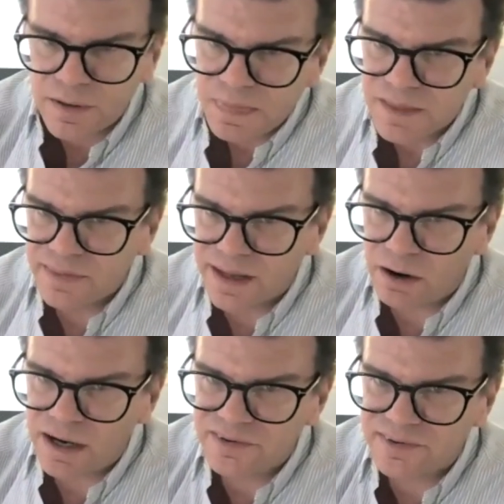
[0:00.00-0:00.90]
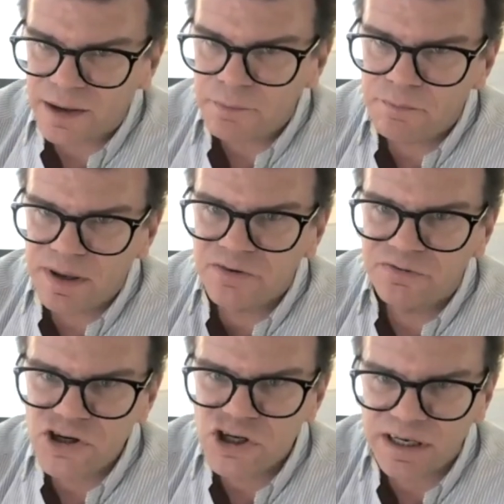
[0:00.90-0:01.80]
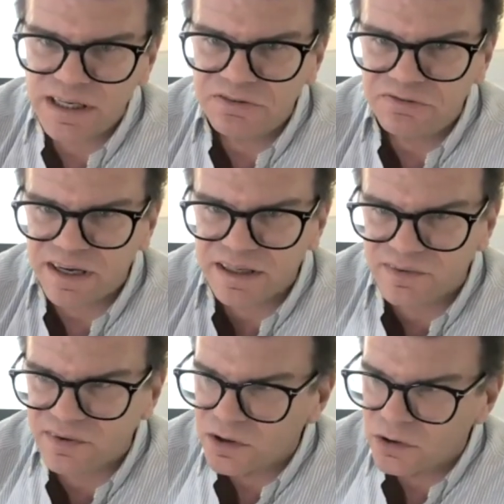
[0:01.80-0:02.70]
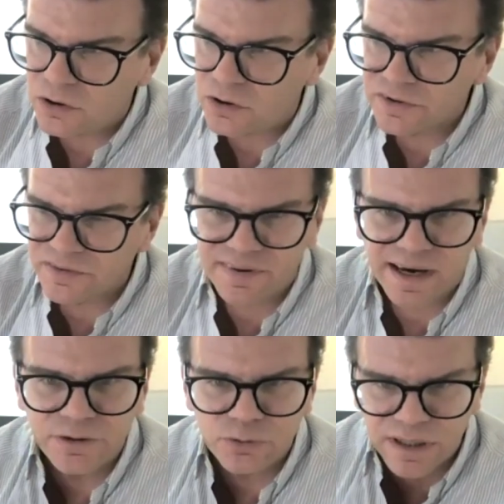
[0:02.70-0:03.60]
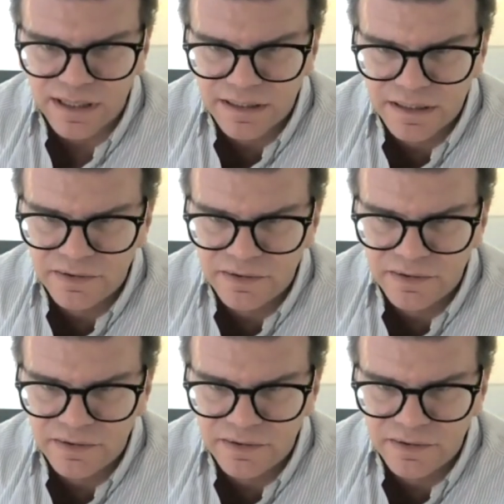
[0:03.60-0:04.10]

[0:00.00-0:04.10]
There are some beneficial effects on cytokines,